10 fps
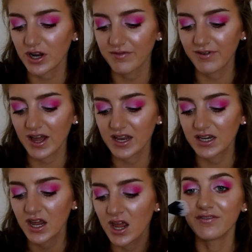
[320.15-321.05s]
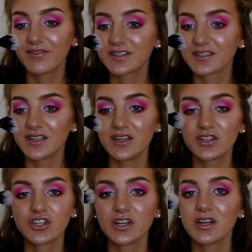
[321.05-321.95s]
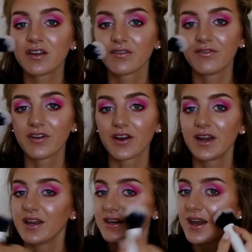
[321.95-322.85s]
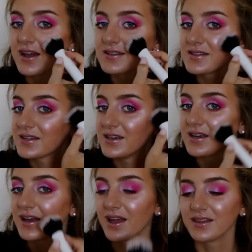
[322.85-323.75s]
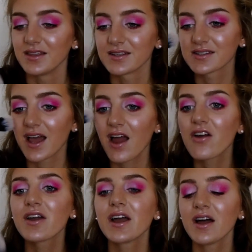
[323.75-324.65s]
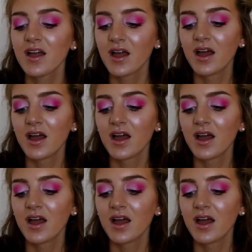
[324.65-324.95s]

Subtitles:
I find it fits the cheek very nicely in this area,